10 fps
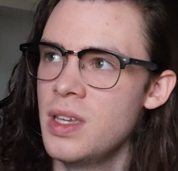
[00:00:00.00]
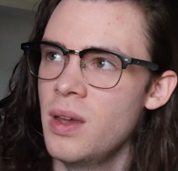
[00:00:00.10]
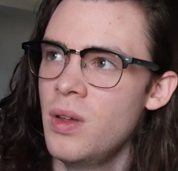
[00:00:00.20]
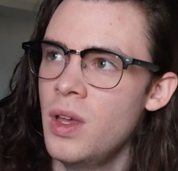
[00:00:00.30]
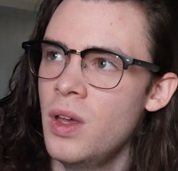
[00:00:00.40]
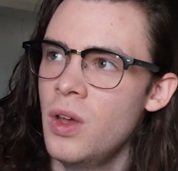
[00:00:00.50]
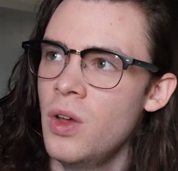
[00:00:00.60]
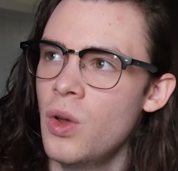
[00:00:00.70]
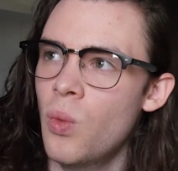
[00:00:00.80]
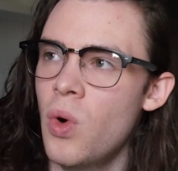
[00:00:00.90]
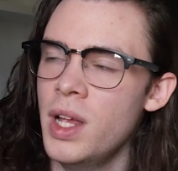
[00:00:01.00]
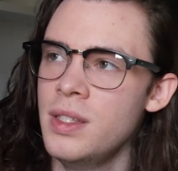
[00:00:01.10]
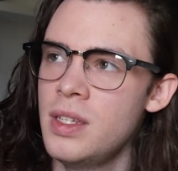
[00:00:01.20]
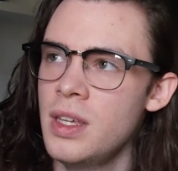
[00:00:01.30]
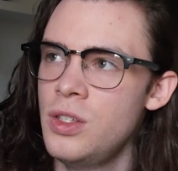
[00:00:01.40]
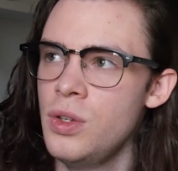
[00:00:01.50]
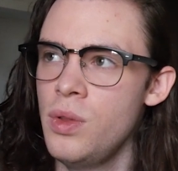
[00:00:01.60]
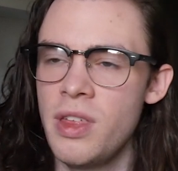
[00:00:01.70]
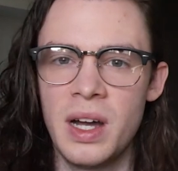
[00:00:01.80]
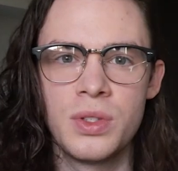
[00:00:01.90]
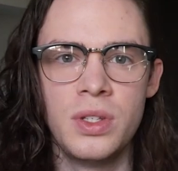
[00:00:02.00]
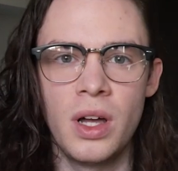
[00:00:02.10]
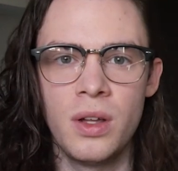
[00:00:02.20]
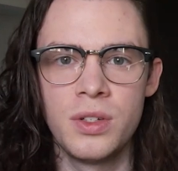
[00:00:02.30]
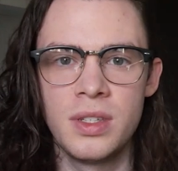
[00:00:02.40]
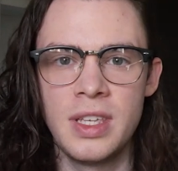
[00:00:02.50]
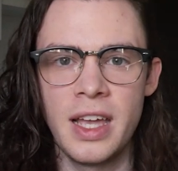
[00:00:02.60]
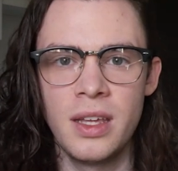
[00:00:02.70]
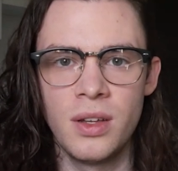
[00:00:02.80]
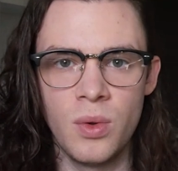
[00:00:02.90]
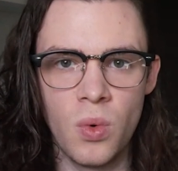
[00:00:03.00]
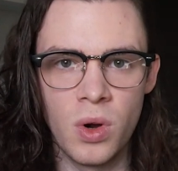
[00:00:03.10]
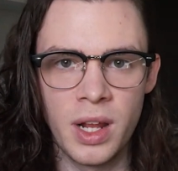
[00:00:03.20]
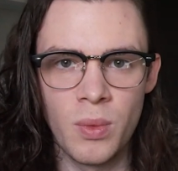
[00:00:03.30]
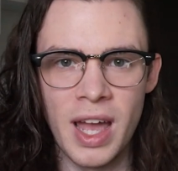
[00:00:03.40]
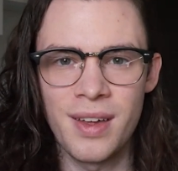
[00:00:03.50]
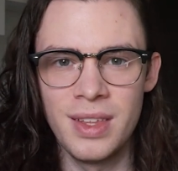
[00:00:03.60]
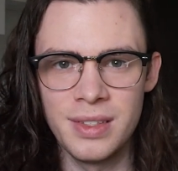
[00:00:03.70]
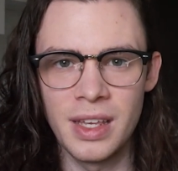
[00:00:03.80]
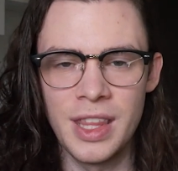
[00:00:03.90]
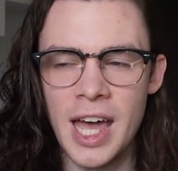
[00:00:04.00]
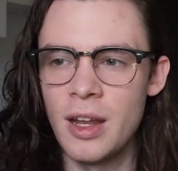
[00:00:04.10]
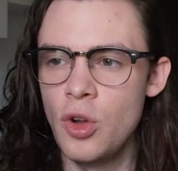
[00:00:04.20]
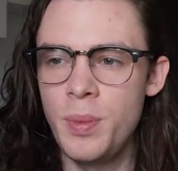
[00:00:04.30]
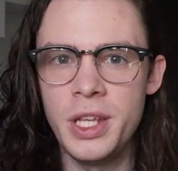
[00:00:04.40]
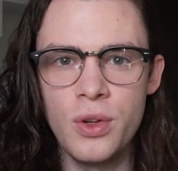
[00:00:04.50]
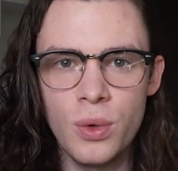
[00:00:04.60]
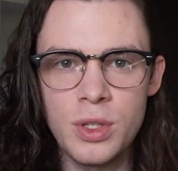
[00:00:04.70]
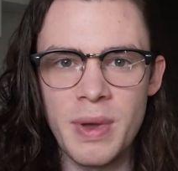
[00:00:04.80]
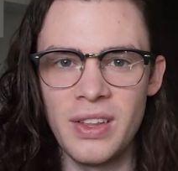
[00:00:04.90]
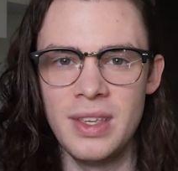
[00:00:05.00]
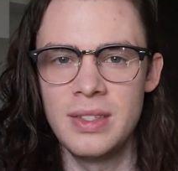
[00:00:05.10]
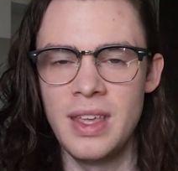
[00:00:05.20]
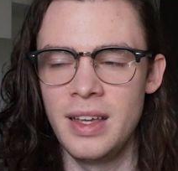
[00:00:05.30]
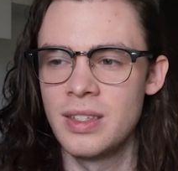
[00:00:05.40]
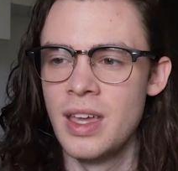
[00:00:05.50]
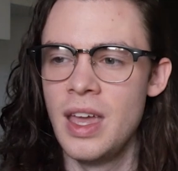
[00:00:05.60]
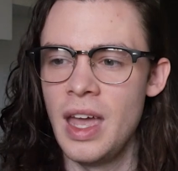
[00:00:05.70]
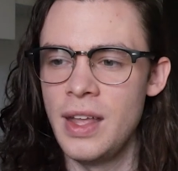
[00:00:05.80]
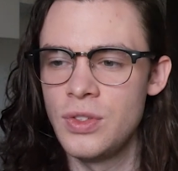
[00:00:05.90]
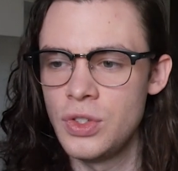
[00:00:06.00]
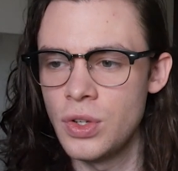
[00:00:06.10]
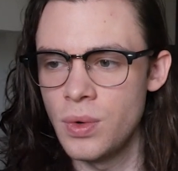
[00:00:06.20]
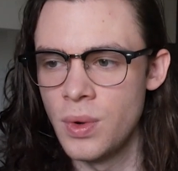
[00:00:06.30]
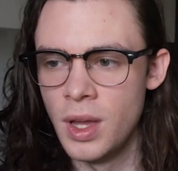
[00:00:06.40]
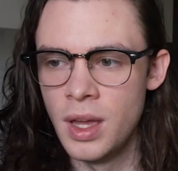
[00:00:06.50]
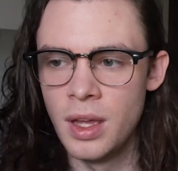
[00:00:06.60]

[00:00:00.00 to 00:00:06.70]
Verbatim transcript: it? one to two thousand dollars a second on the war in Iraq, things like that. Nobody knows about these things, and so